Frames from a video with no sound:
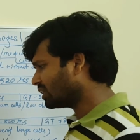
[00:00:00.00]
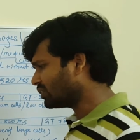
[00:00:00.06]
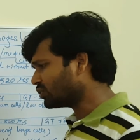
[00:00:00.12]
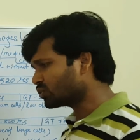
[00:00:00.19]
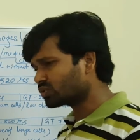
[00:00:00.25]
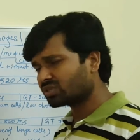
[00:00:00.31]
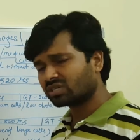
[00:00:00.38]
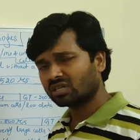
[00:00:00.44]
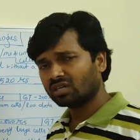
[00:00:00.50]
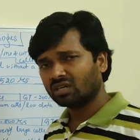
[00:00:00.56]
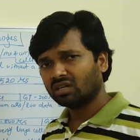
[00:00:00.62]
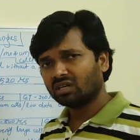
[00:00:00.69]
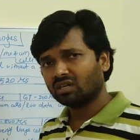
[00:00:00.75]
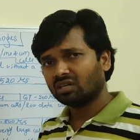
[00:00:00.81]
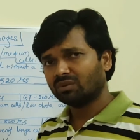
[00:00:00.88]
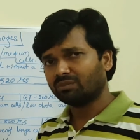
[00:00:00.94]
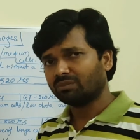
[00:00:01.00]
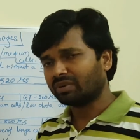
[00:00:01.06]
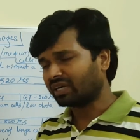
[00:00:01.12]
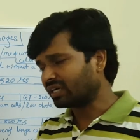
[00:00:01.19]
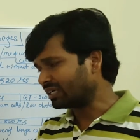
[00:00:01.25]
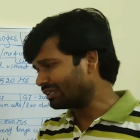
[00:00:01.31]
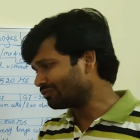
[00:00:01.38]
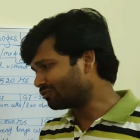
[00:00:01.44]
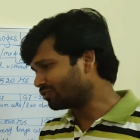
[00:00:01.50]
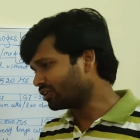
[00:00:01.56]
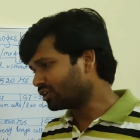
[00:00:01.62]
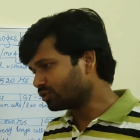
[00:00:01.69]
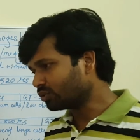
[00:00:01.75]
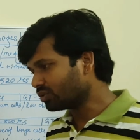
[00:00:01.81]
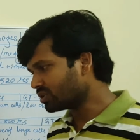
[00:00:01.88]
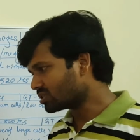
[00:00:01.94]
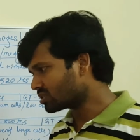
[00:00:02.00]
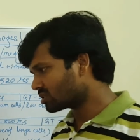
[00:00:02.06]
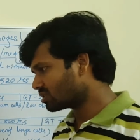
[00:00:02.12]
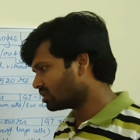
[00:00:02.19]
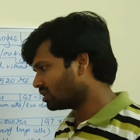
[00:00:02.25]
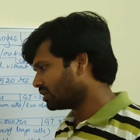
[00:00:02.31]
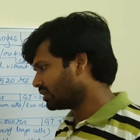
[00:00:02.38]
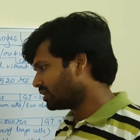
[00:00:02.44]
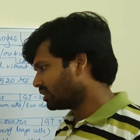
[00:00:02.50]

used by different UEs.